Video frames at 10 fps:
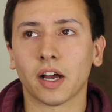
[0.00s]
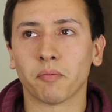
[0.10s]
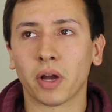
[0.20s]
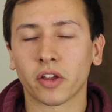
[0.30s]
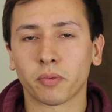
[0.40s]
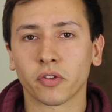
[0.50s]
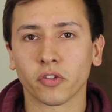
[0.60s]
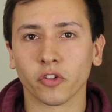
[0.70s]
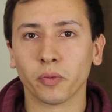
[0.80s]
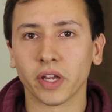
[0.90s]
My experience
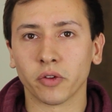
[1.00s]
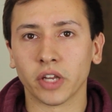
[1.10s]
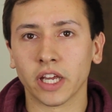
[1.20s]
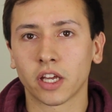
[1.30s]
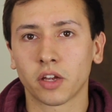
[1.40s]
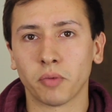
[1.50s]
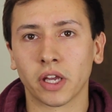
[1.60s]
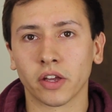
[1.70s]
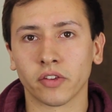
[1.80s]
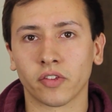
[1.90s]
was a little bit unique
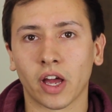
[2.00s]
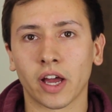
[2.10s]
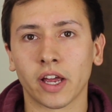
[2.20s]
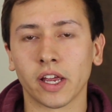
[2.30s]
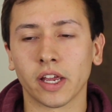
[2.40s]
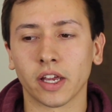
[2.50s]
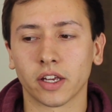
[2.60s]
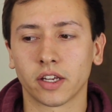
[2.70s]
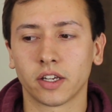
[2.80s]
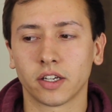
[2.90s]
because I
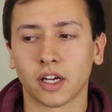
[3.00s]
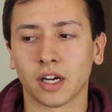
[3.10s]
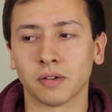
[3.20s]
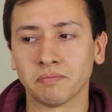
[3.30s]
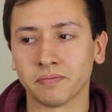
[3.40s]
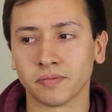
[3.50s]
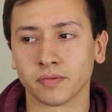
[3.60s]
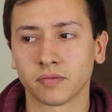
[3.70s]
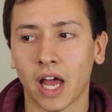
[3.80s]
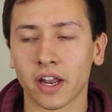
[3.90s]

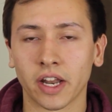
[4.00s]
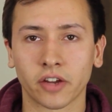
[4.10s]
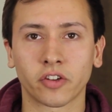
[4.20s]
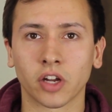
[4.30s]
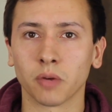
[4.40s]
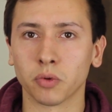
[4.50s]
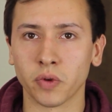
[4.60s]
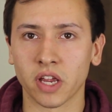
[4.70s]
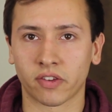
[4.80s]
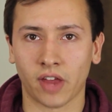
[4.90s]
had an extra couple
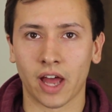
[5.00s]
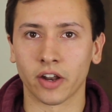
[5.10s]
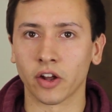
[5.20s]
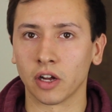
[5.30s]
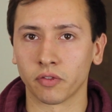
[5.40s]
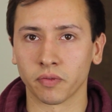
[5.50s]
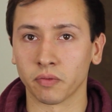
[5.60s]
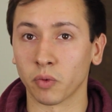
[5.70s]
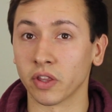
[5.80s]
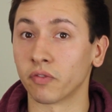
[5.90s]
weeks added on
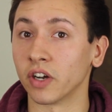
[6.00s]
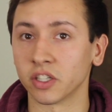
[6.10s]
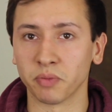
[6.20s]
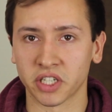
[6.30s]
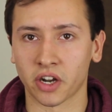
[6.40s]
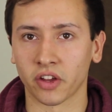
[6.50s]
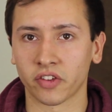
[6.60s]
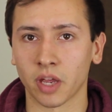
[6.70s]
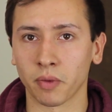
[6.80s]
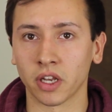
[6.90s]
from when the French missionaries
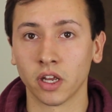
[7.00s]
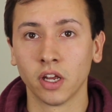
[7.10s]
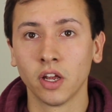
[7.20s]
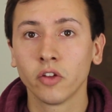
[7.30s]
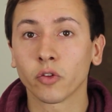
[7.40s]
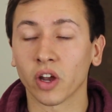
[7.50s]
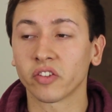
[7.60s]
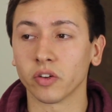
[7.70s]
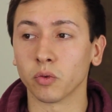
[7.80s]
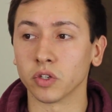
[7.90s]
came in. So I
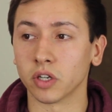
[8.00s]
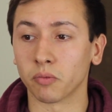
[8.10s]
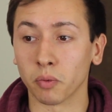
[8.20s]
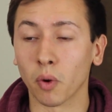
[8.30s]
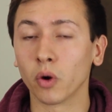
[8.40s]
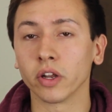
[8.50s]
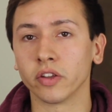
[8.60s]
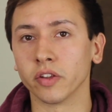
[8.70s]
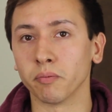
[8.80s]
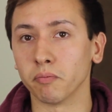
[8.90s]
actually was reported
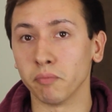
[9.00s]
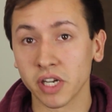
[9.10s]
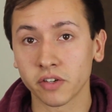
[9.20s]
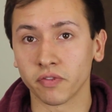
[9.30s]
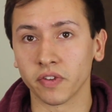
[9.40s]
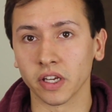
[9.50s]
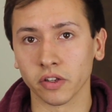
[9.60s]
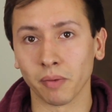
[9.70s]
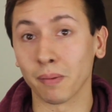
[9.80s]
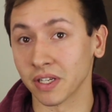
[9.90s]
to the mission
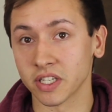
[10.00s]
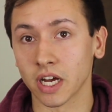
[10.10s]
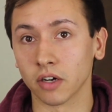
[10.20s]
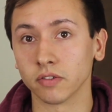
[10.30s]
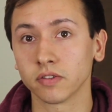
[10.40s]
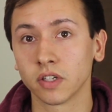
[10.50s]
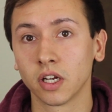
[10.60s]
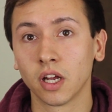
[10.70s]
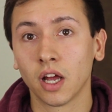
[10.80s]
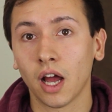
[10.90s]
field by myself.
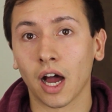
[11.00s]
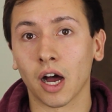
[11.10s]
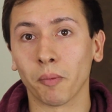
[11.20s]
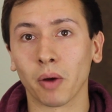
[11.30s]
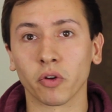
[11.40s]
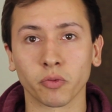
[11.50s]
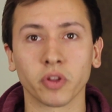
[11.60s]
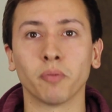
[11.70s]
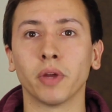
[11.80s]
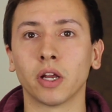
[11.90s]
I wasn't
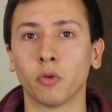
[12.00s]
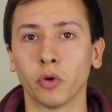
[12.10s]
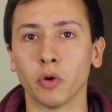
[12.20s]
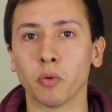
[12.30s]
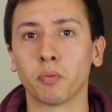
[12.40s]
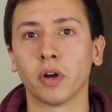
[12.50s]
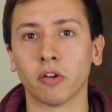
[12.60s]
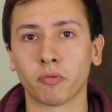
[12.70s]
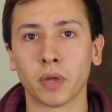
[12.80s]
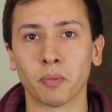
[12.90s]
with a big group
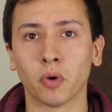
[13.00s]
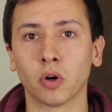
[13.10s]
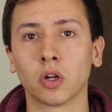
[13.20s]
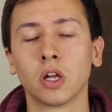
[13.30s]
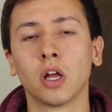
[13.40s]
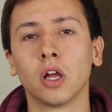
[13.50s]
of people